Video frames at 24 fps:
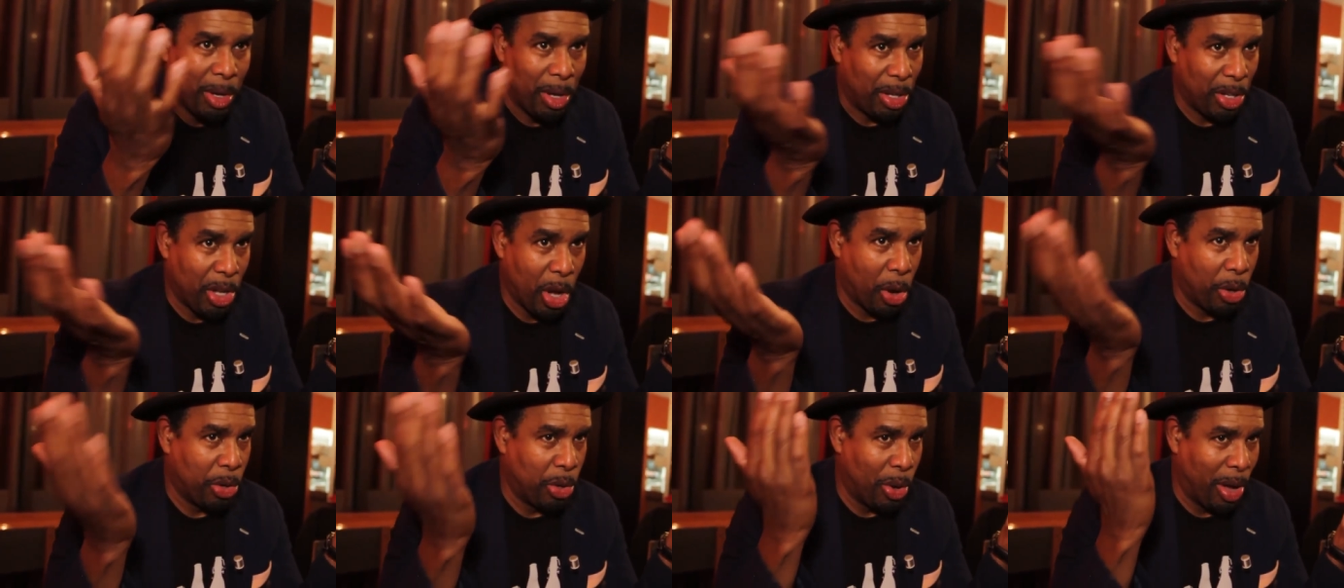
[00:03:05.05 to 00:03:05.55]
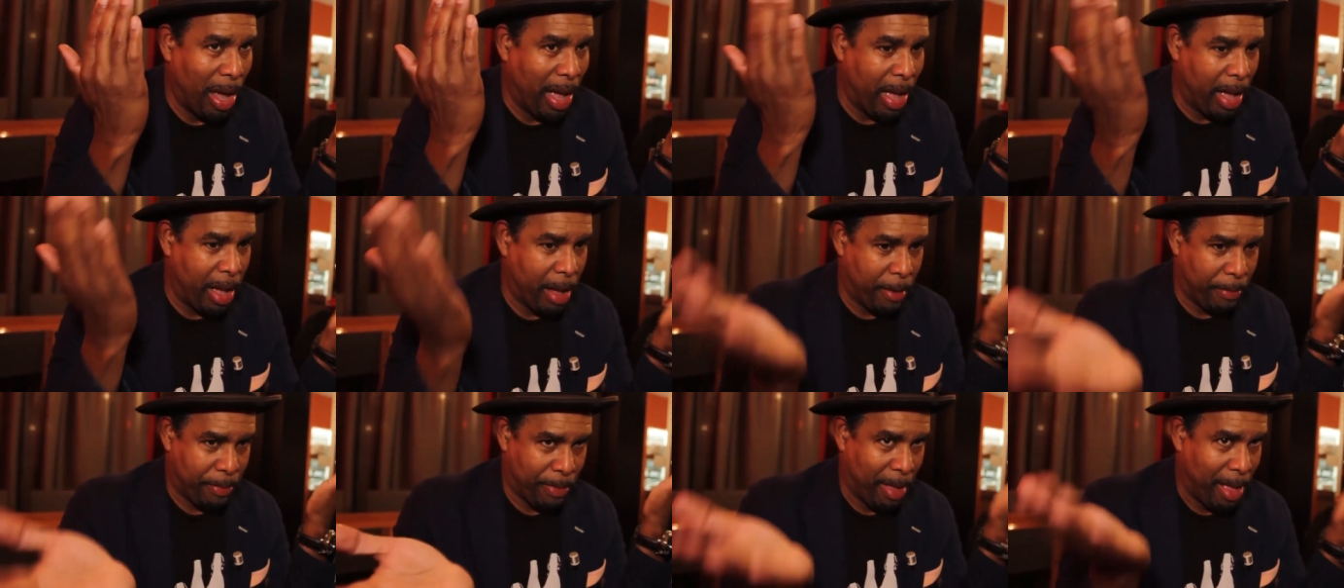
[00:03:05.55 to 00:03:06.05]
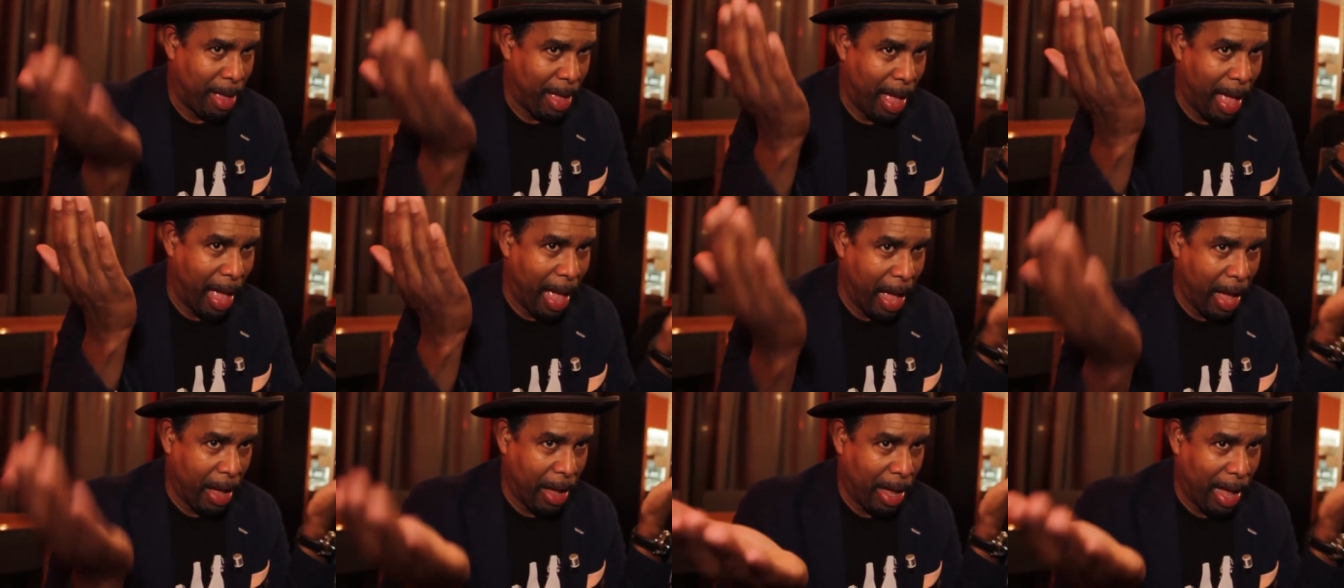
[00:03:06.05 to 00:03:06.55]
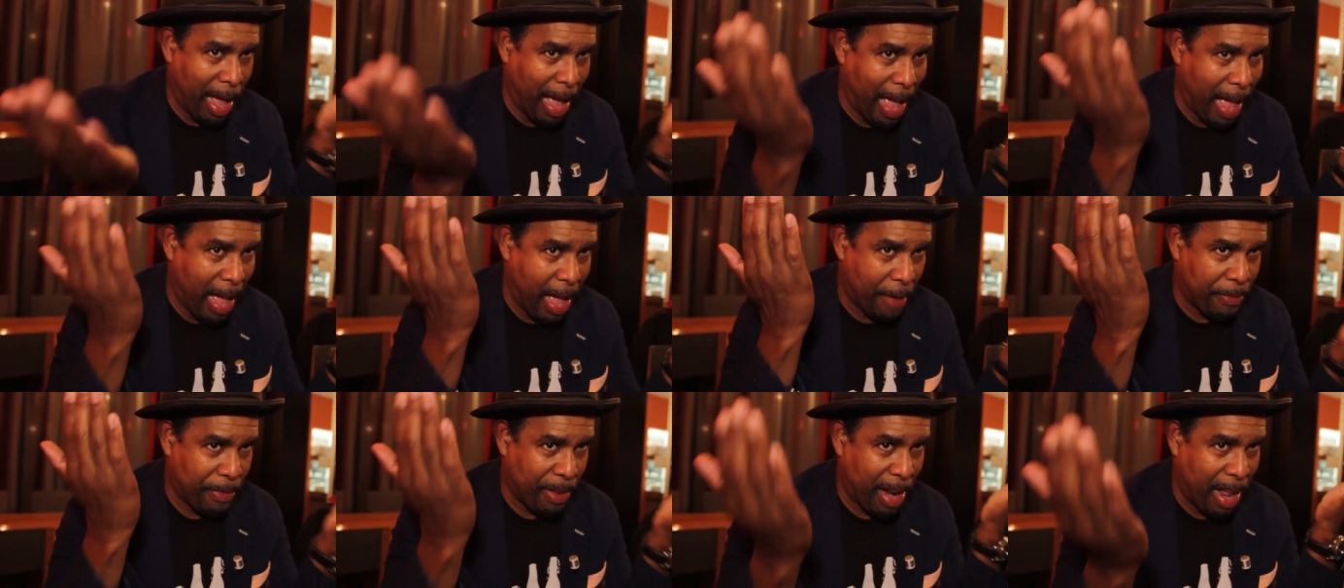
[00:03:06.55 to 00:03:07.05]
You know, you have ha
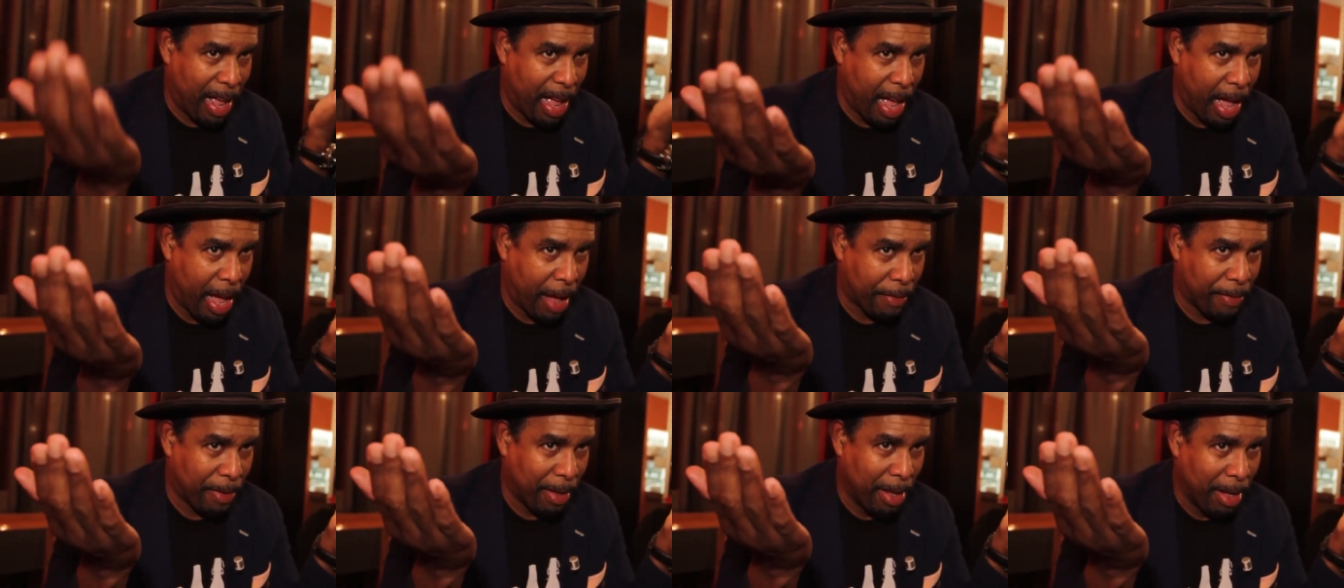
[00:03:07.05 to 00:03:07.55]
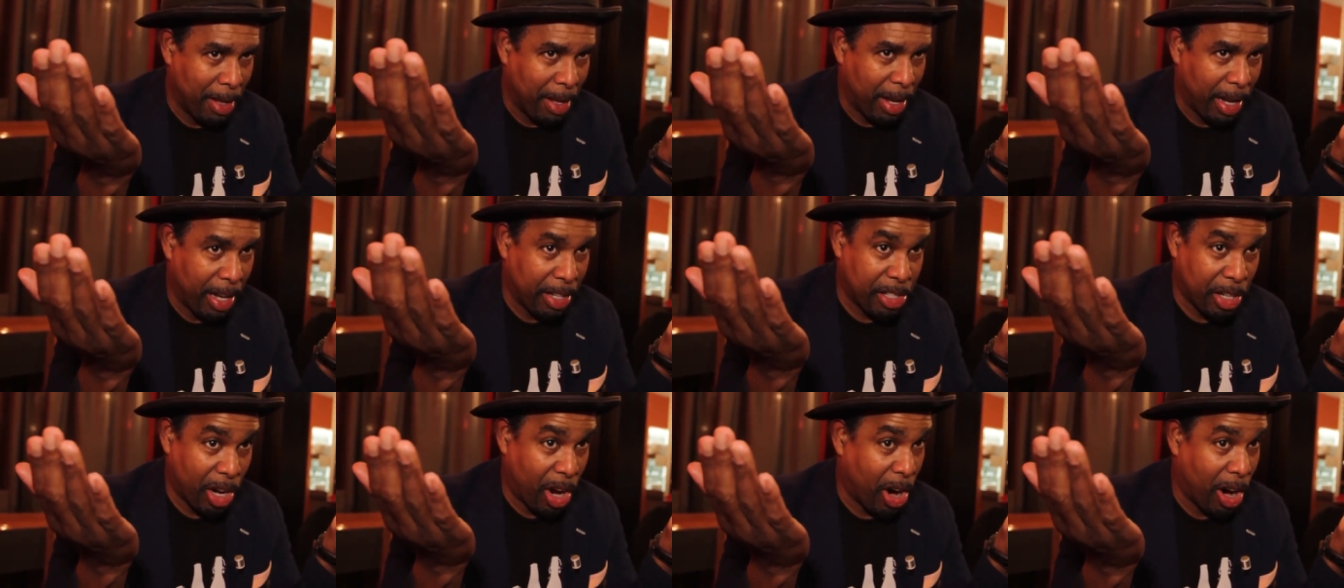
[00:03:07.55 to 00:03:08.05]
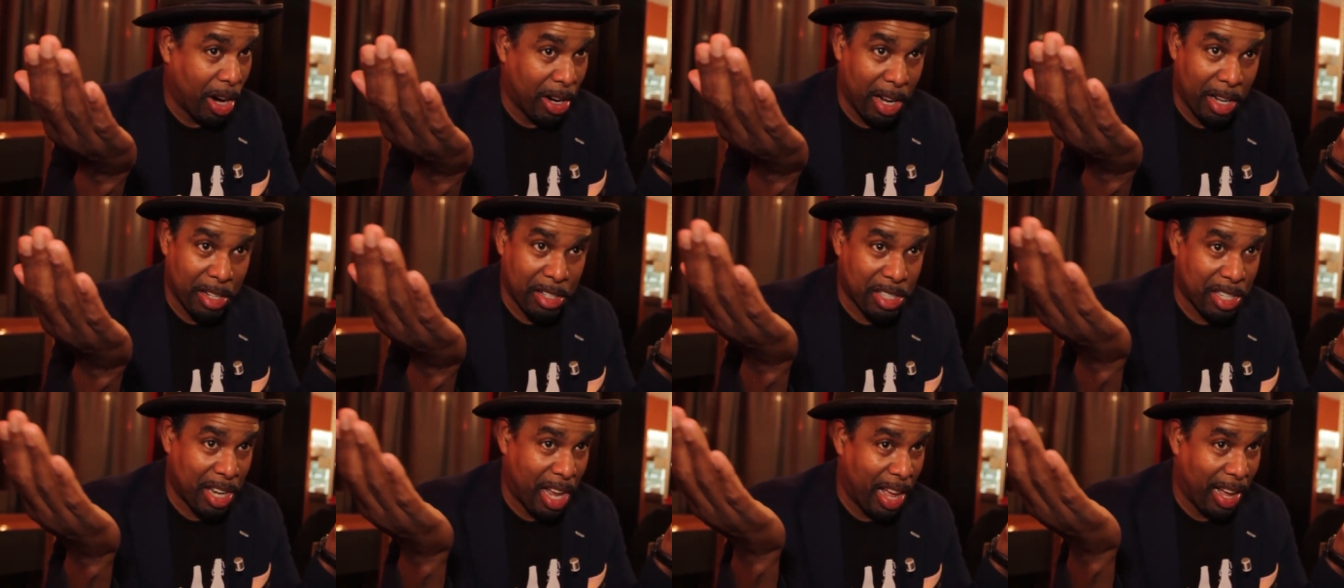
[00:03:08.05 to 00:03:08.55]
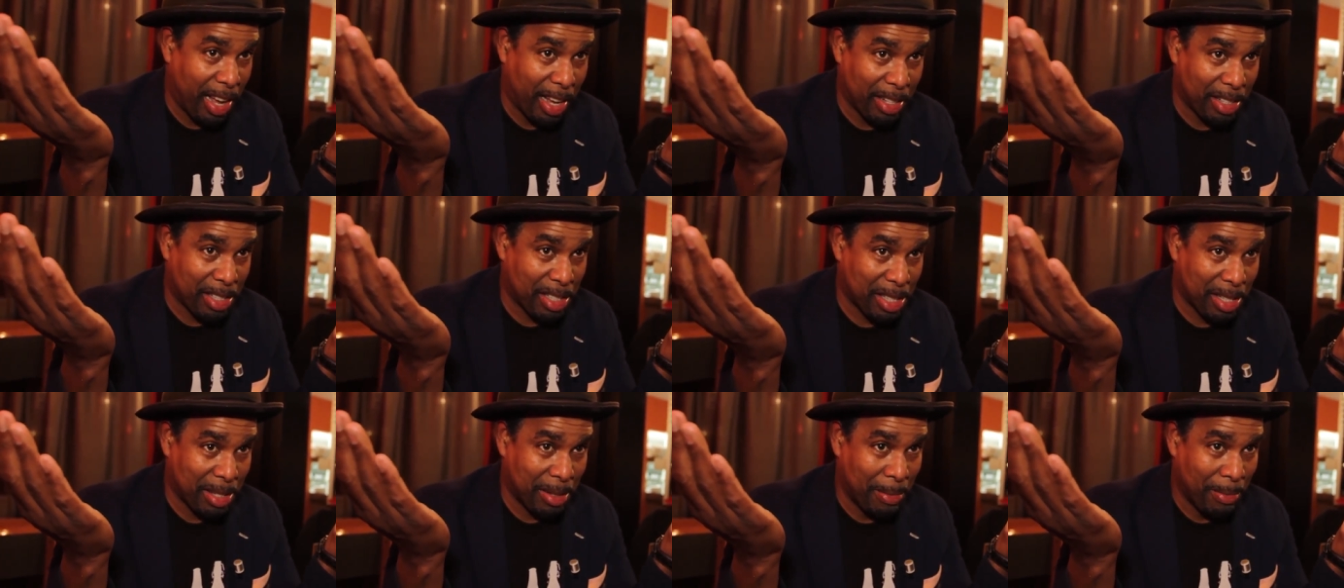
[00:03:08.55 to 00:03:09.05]
half and half. It's art and
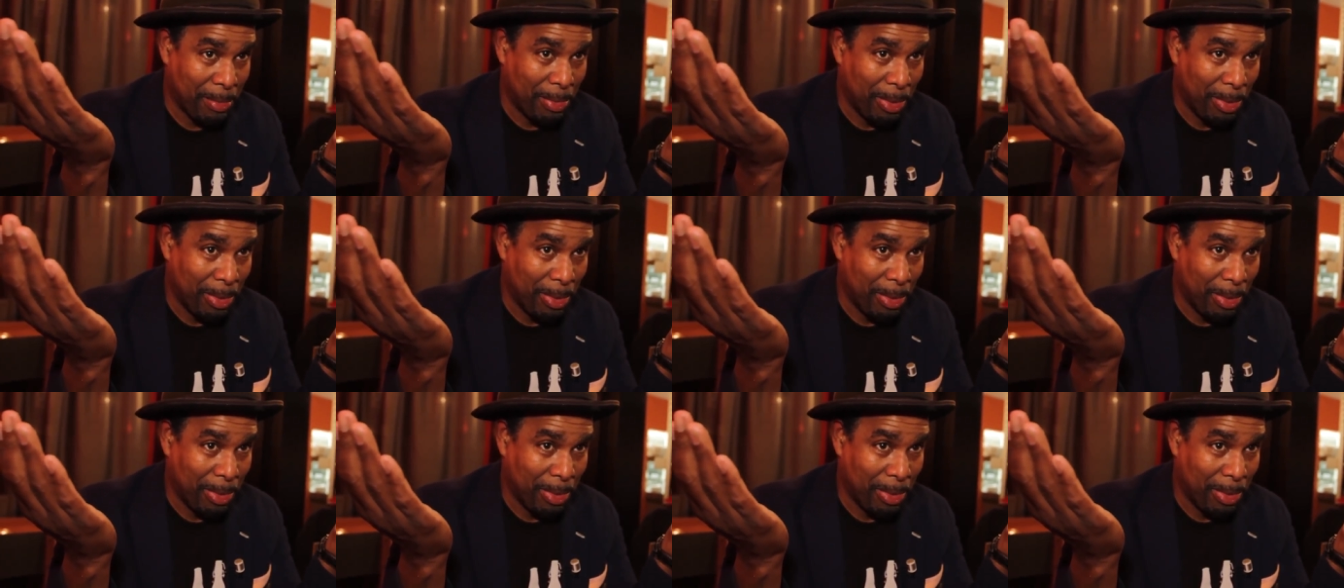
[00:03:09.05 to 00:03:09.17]
science.